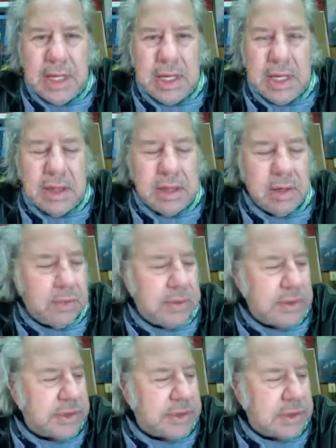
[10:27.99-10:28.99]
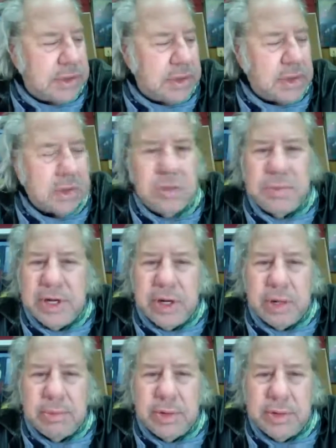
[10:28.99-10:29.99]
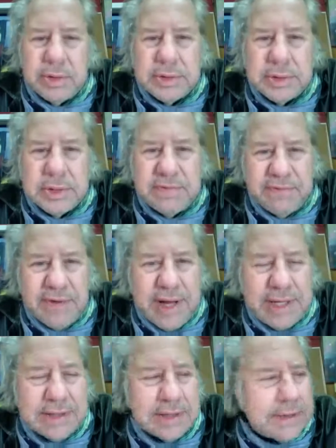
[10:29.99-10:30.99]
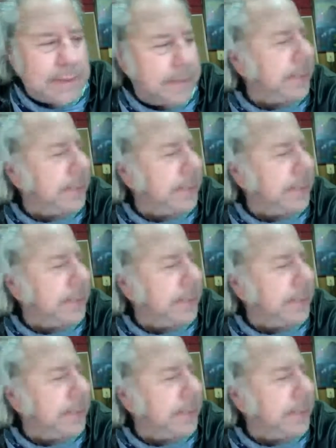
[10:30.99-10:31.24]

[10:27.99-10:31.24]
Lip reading: There was the Lumiere brothers in France